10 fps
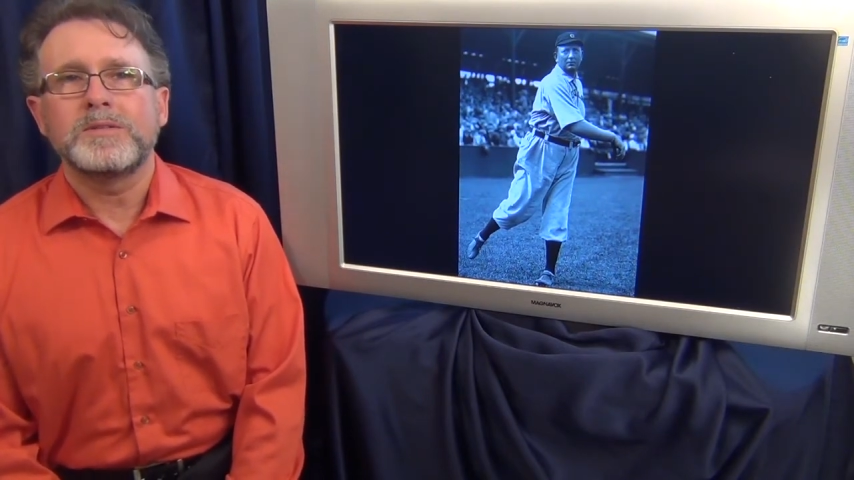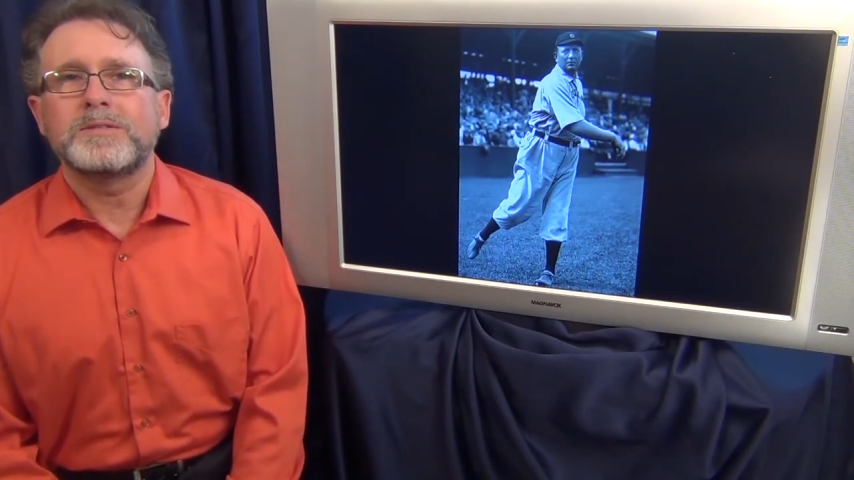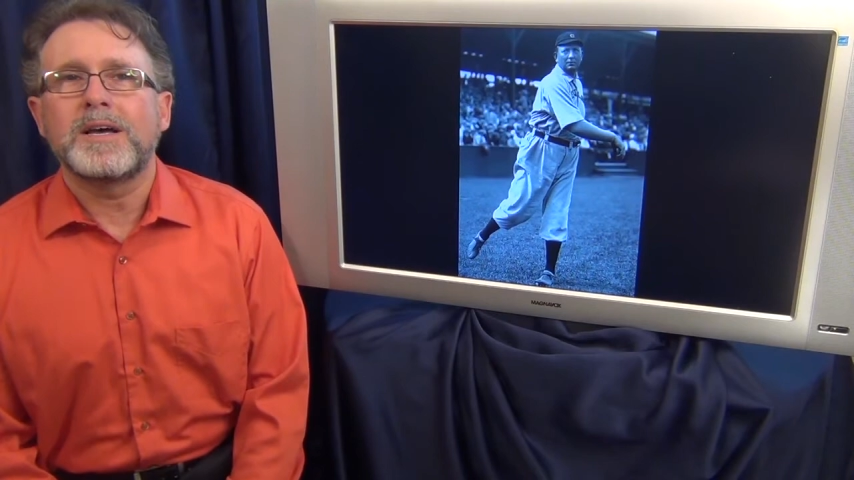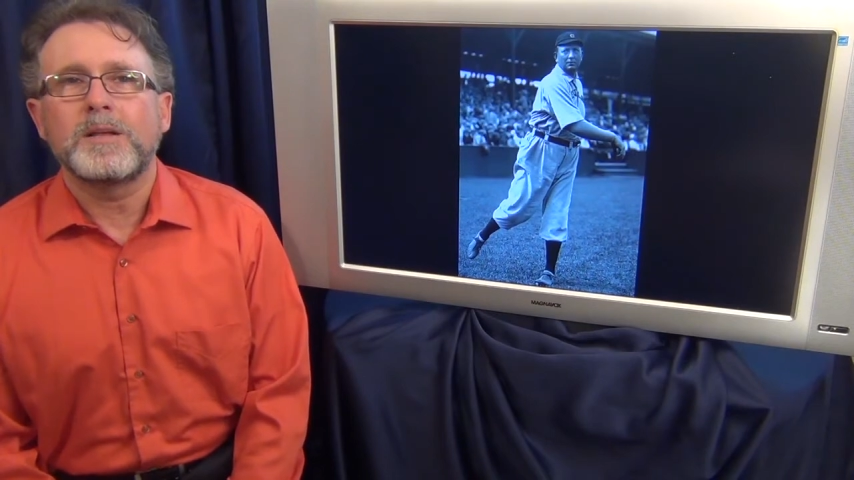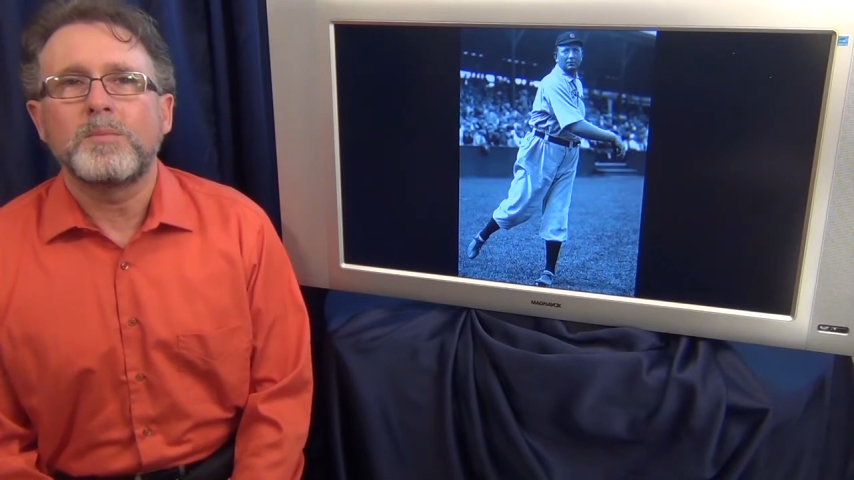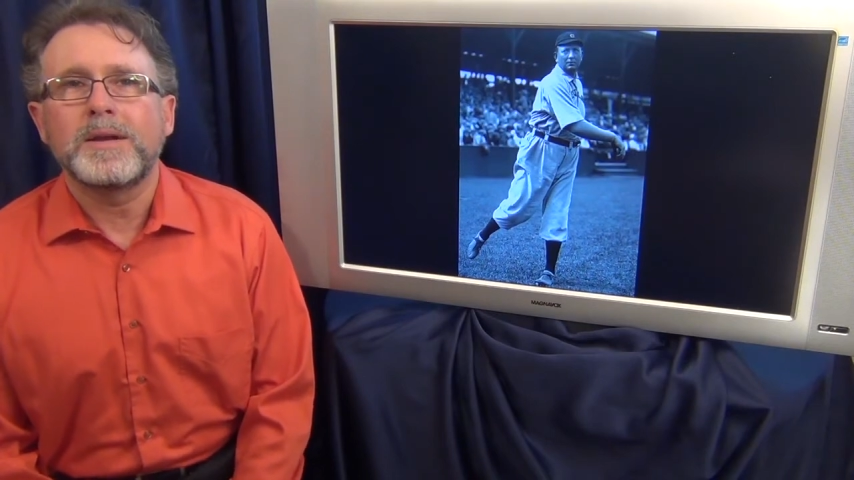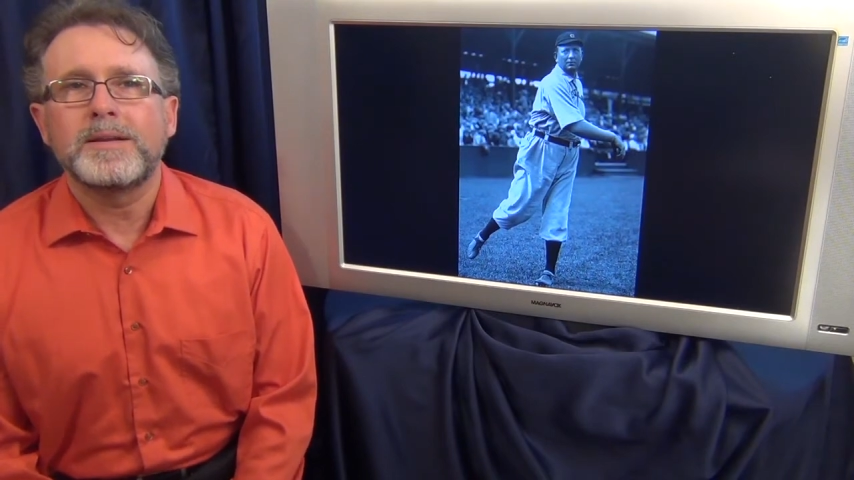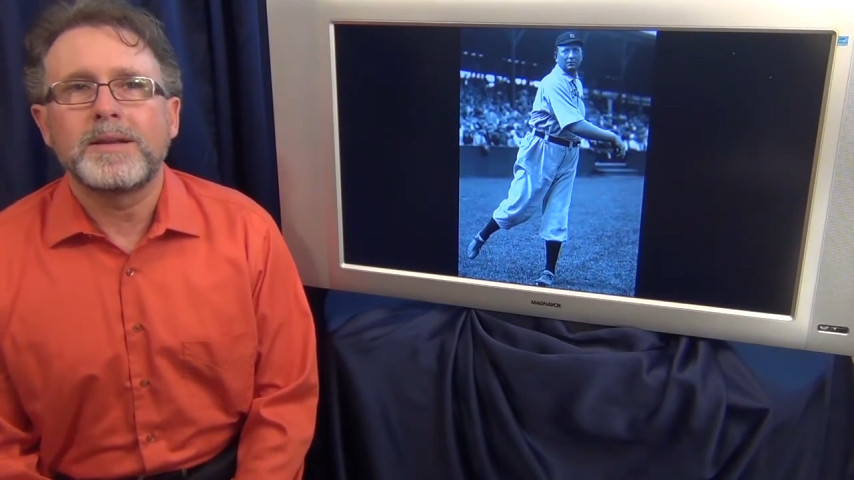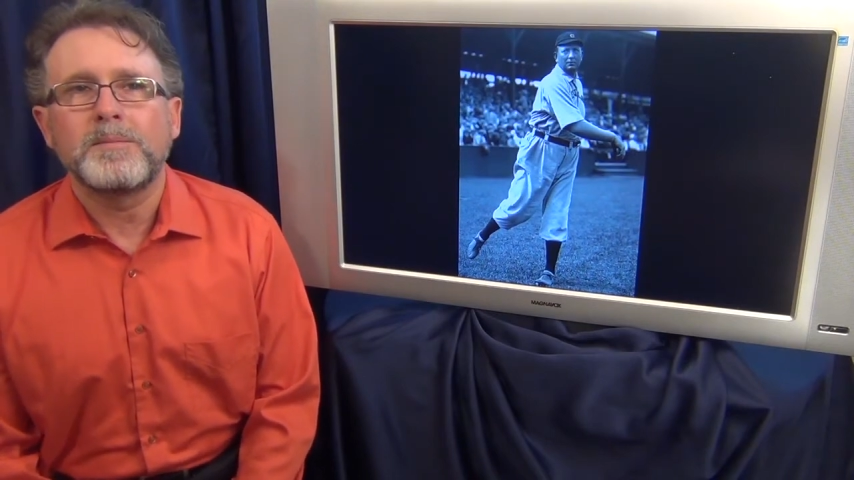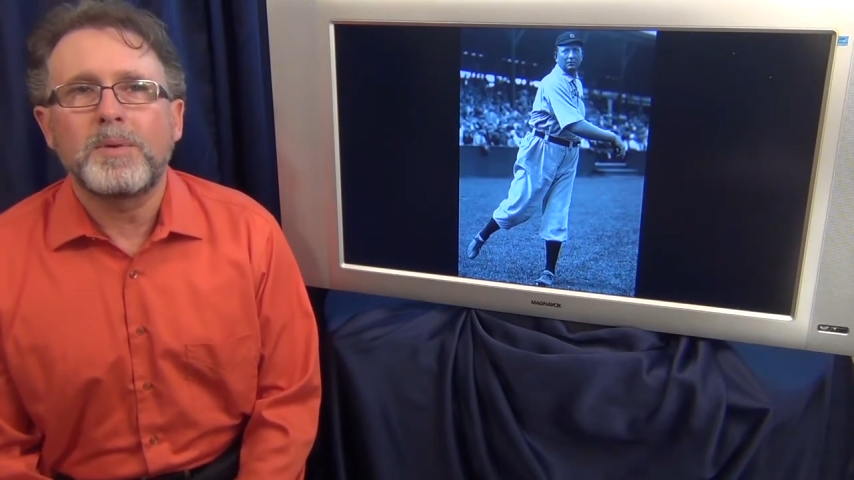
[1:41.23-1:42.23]

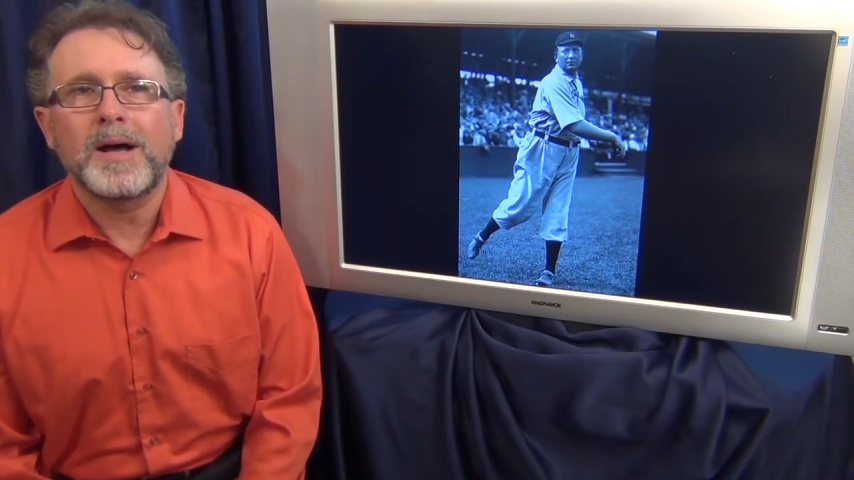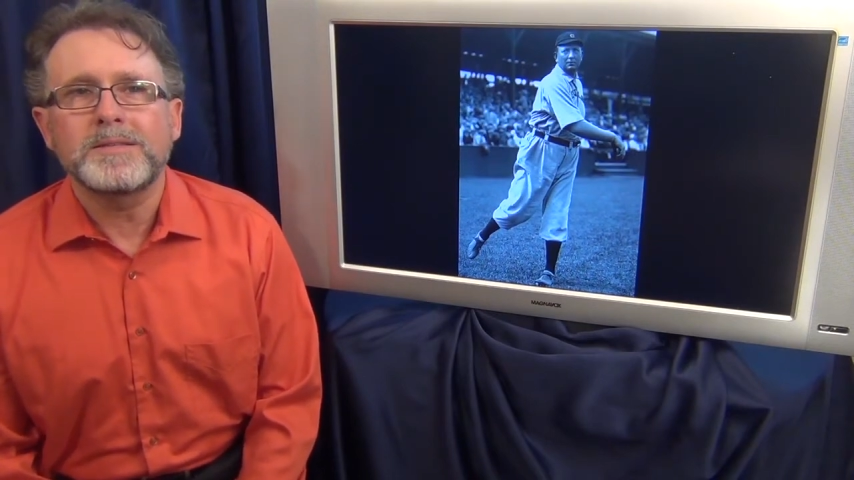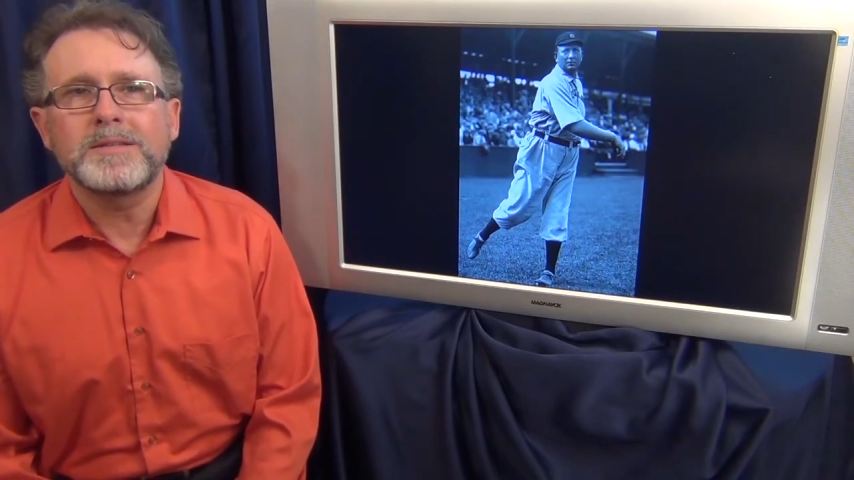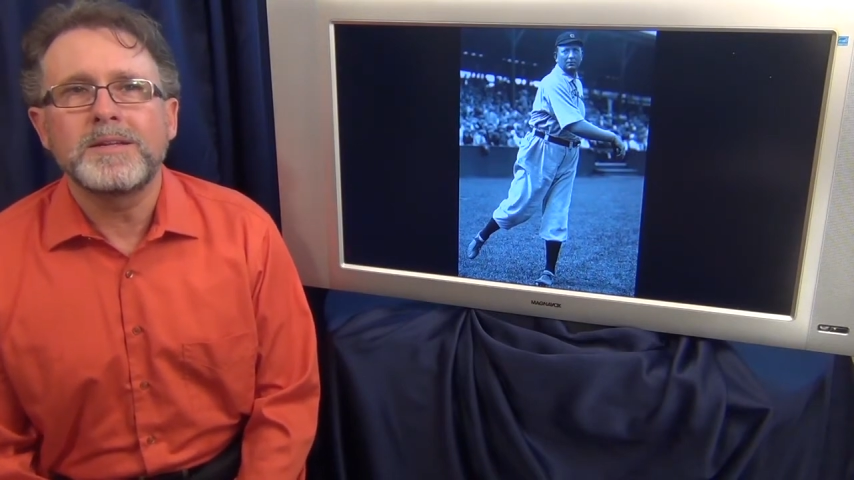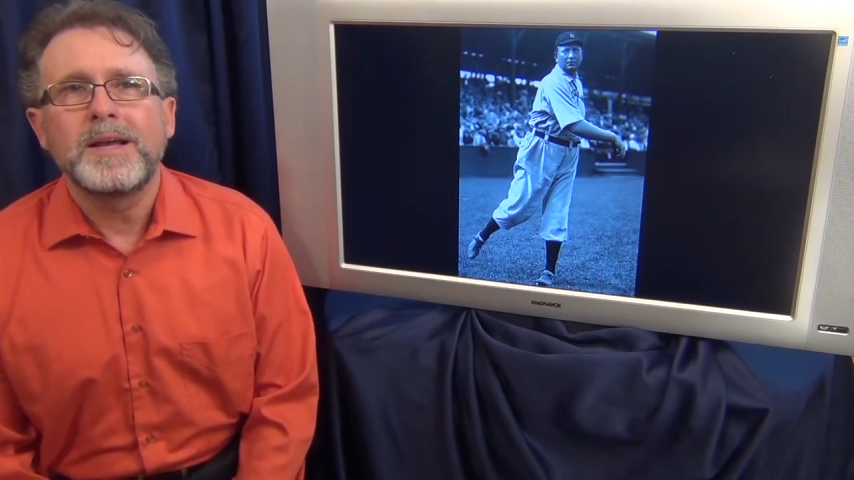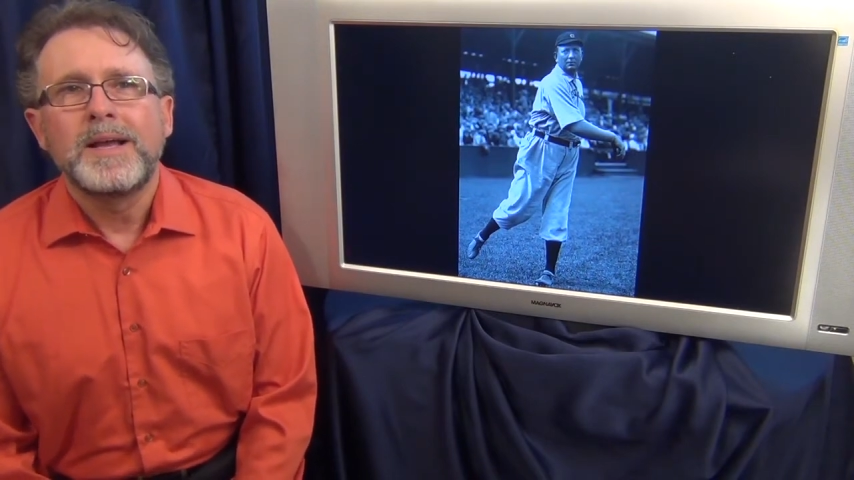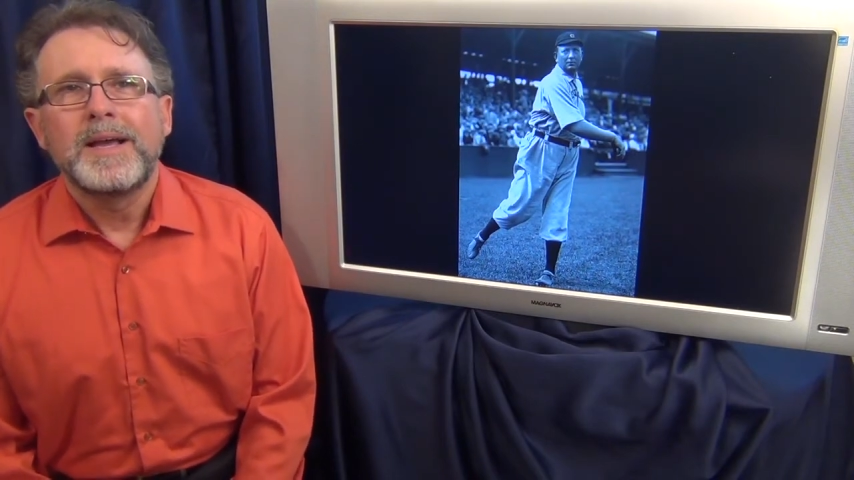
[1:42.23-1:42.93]
celebrated in Boston.